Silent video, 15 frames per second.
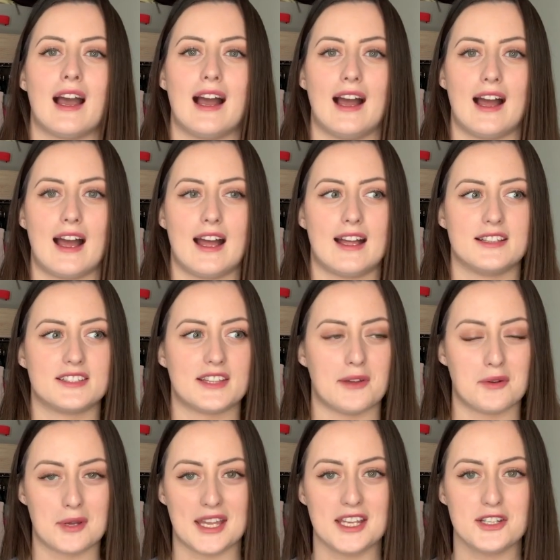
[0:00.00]
and they
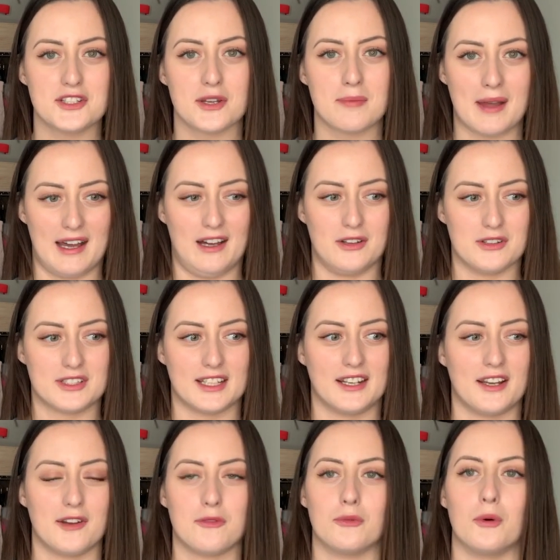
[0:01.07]
were each £1 and
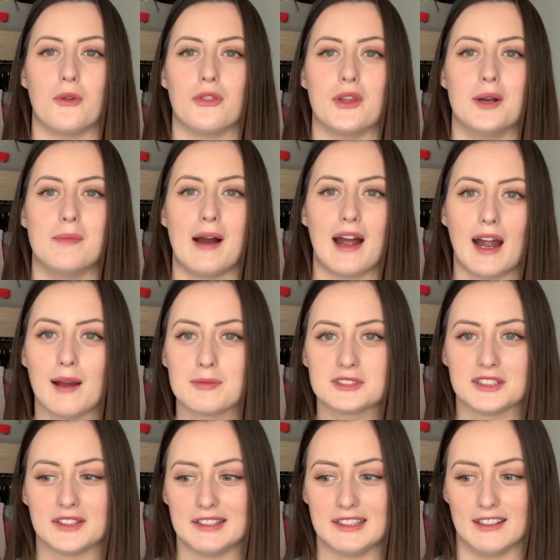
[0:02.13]
I've worn them
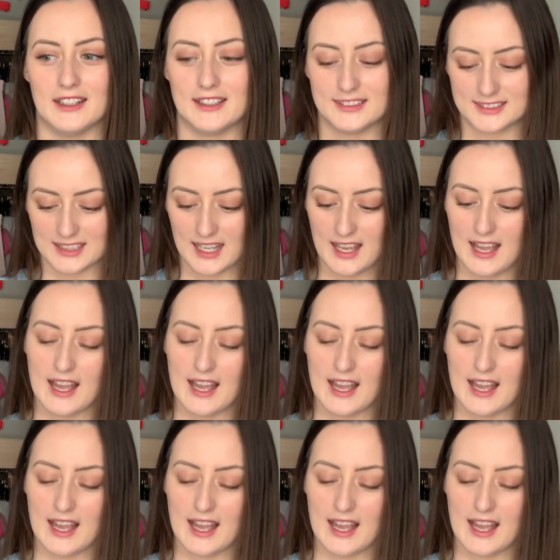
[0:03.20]
absolutely loads.